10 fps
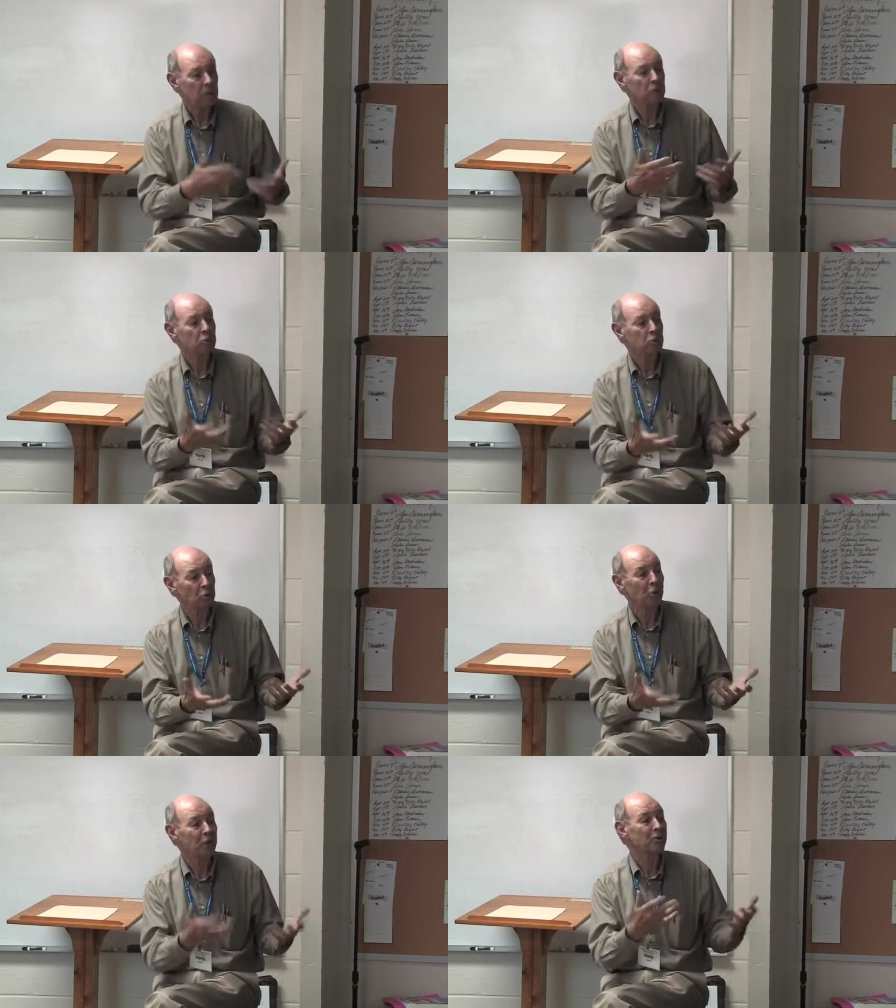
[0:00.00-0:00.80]

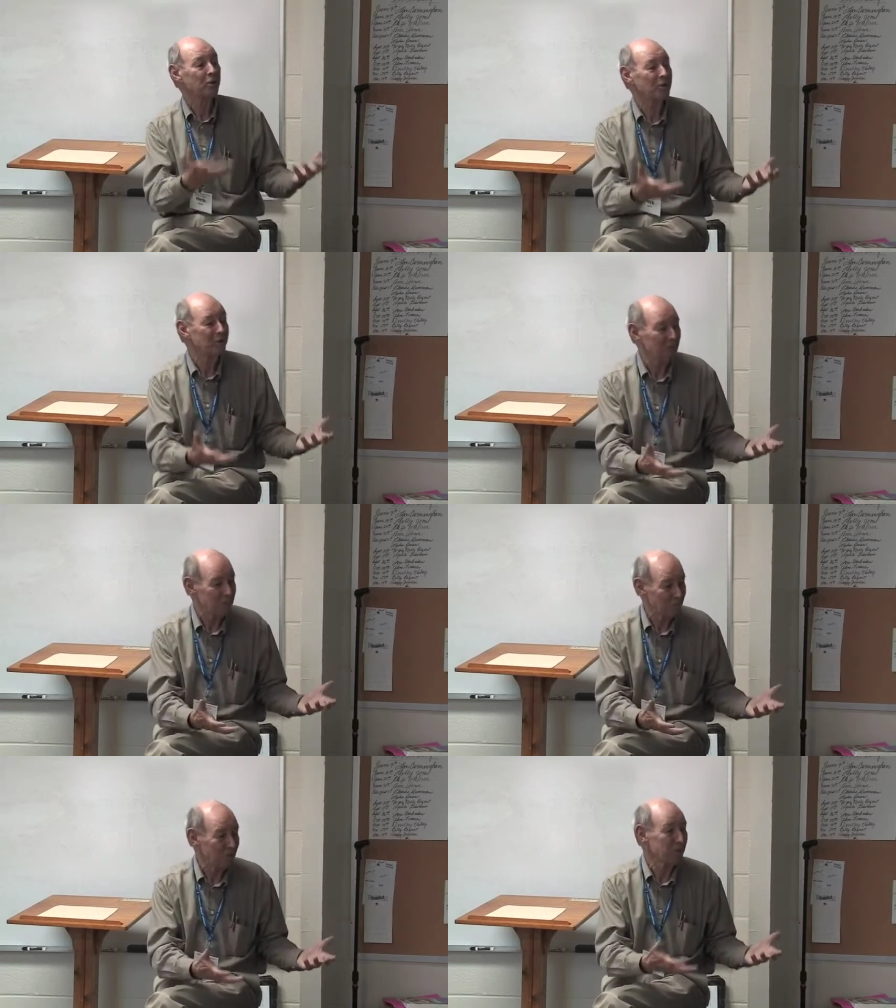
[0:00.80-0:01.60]
enjoying their giving
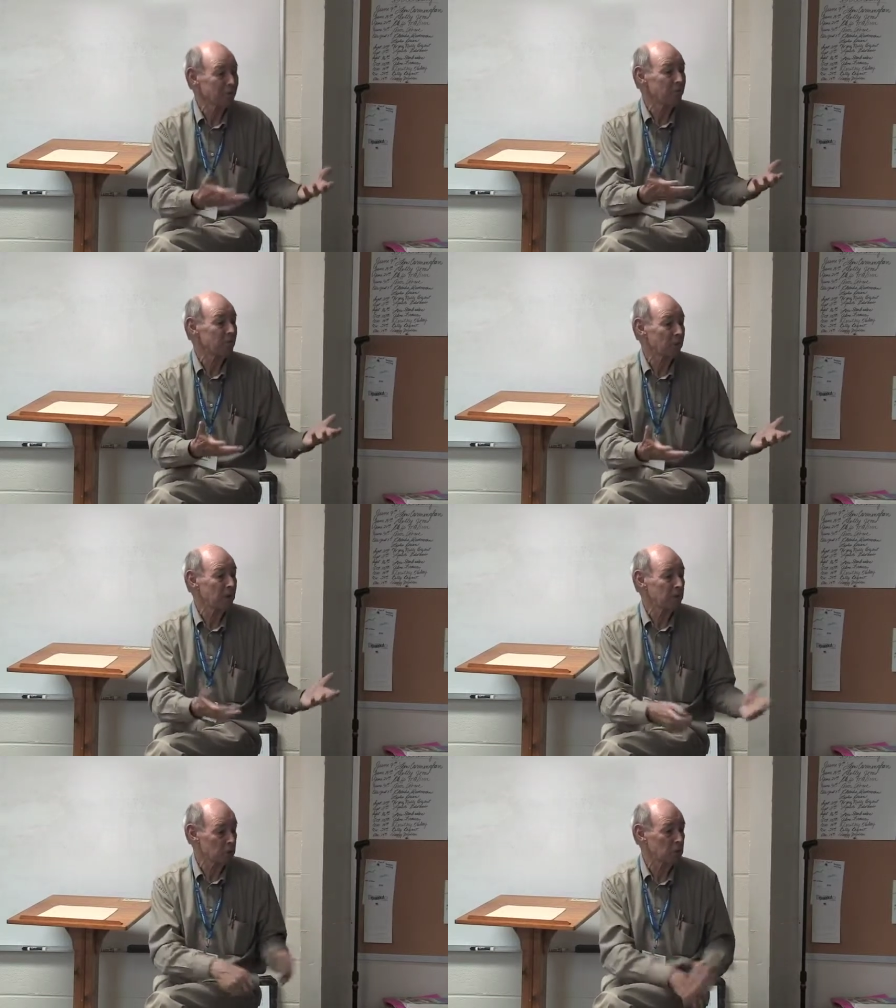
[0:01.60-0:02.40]
more,
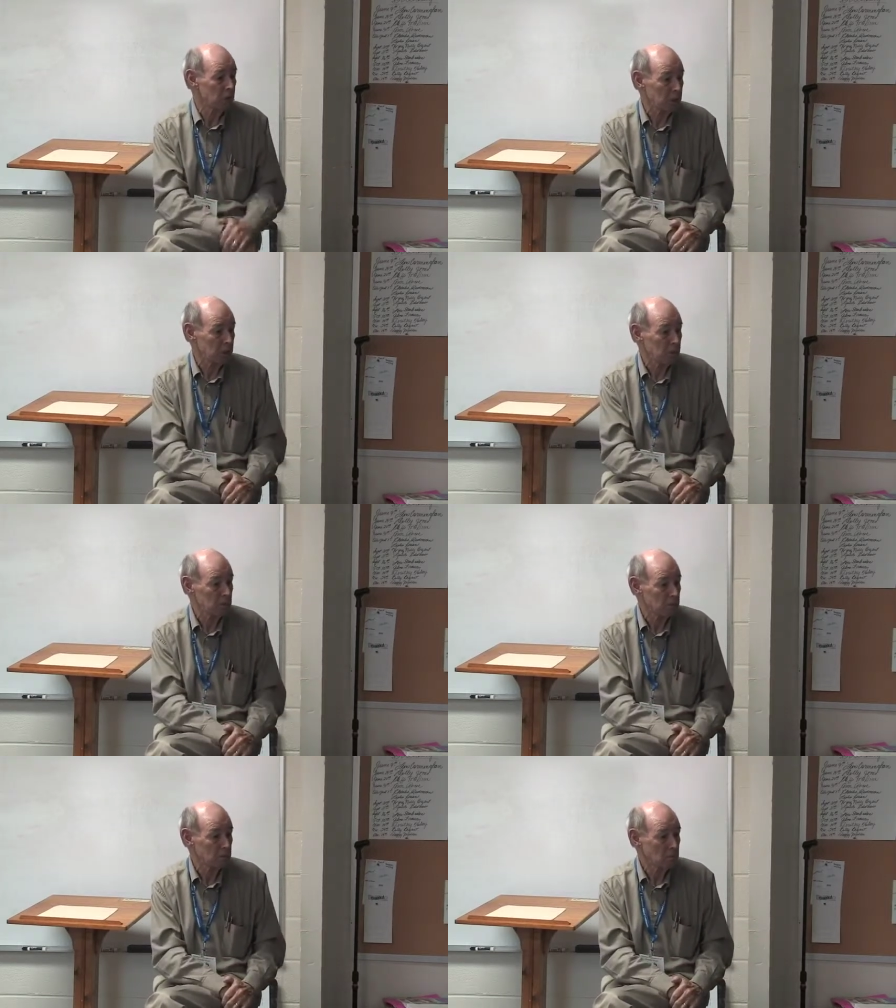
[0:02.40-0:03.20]
finding joy in it.
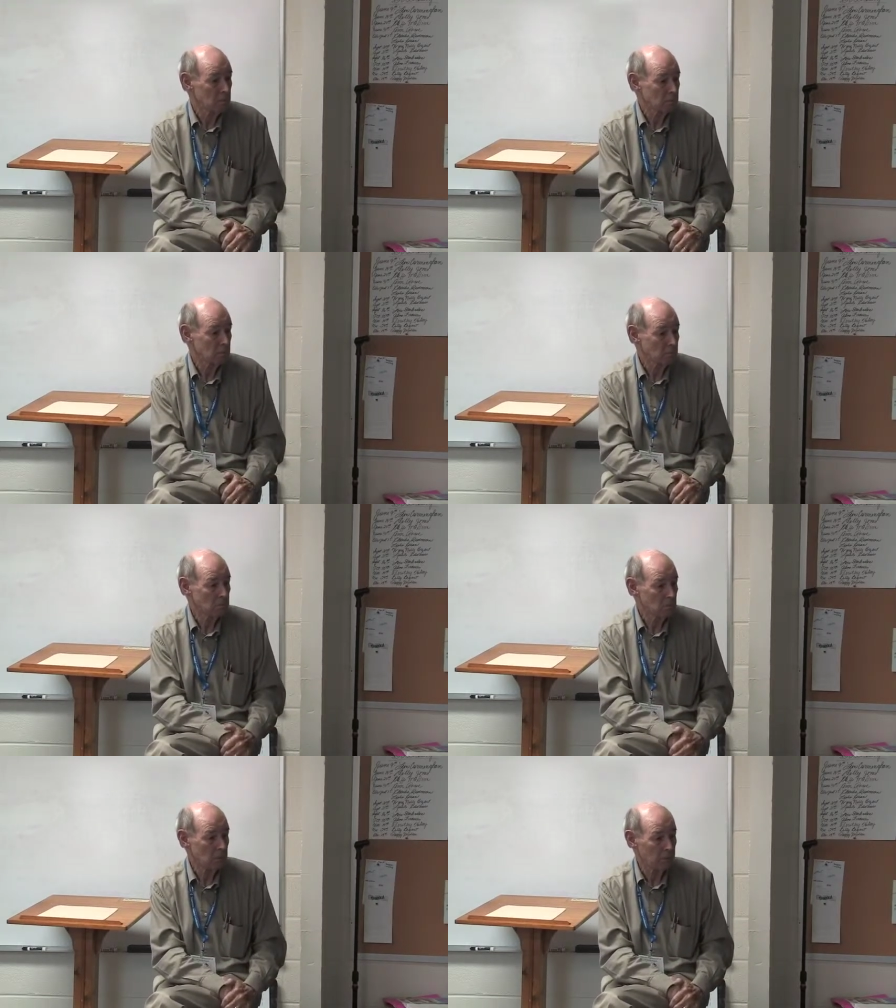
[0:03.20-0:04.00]

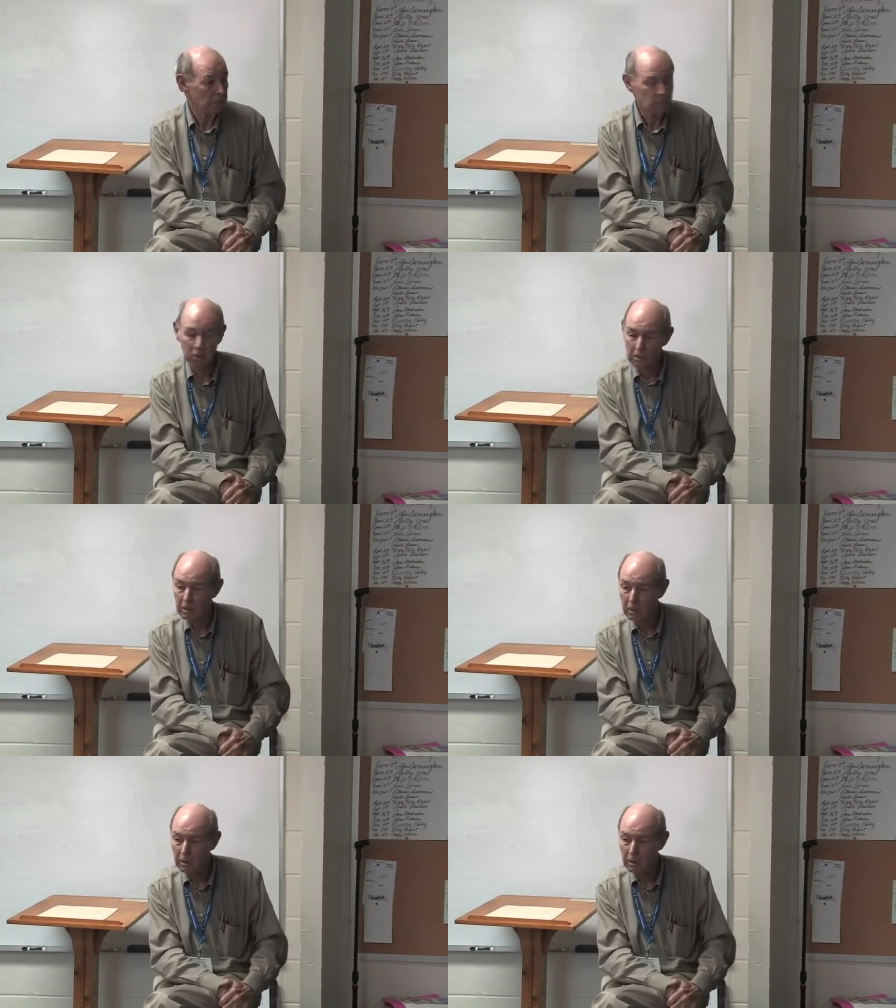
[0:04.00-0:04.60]
Uh, so